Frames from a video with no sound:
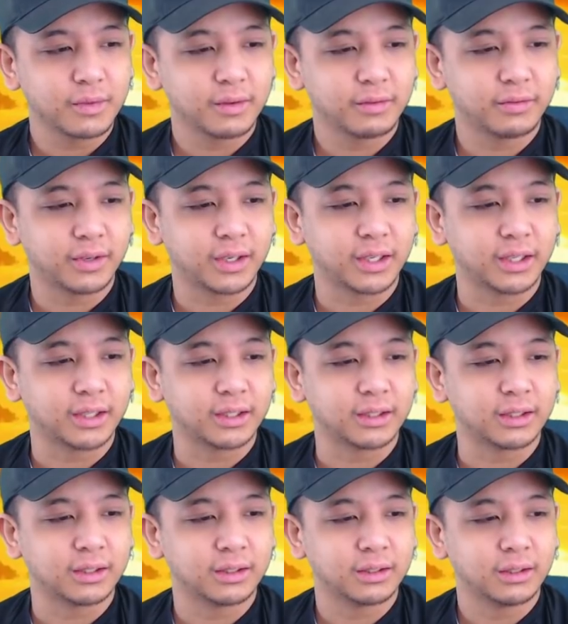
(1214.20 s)

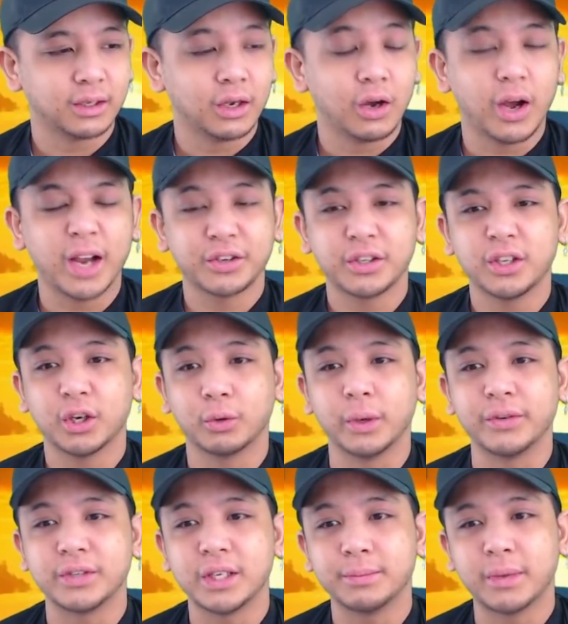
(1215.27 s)
fucking, actually no,
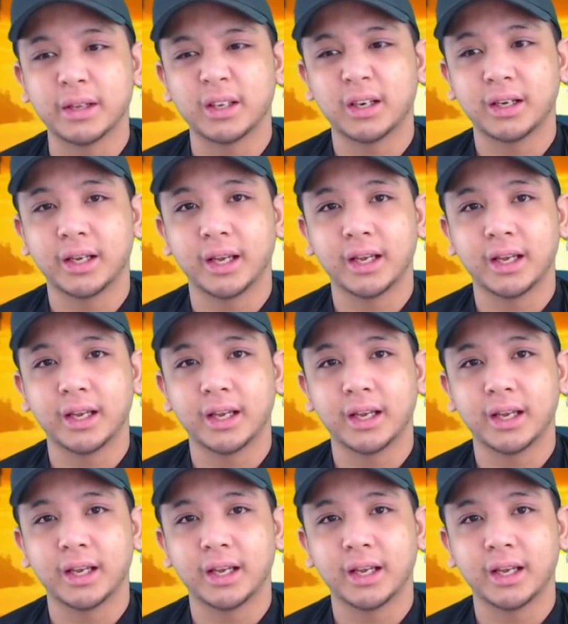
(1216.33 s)
we've seen Madara